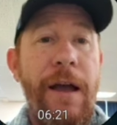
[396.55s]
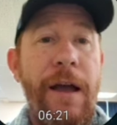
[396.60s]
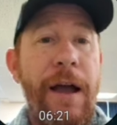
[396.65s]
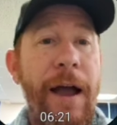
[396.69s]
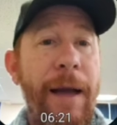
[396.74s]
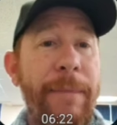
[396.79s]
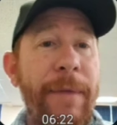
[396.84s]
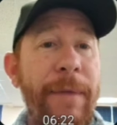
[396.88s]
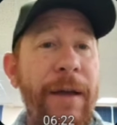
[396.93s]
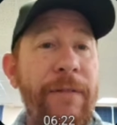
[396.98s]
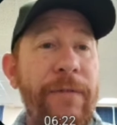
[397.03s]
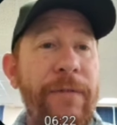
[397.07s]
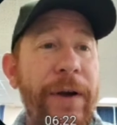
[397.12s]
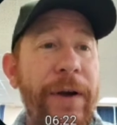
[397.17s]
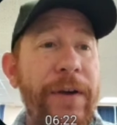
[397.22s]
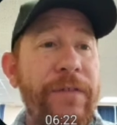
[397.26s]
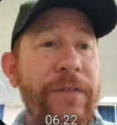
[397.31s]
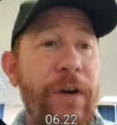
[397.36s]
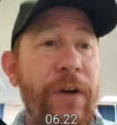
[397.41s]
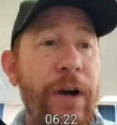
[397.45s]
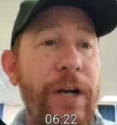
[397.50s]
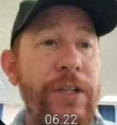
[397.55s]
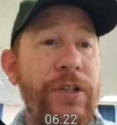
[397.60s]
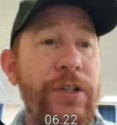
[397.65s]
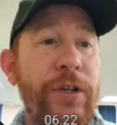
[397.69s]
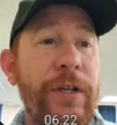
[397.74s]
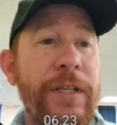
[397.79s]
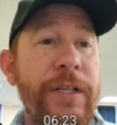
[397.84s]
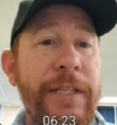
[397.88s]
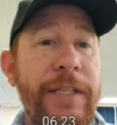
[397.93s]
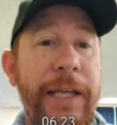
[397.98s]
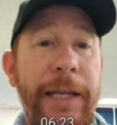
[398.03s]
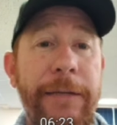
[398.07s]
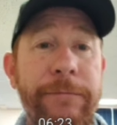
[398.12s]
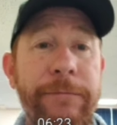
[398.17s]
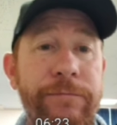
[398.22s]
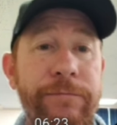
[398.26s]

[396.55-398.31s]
I'm not very far, as you can see,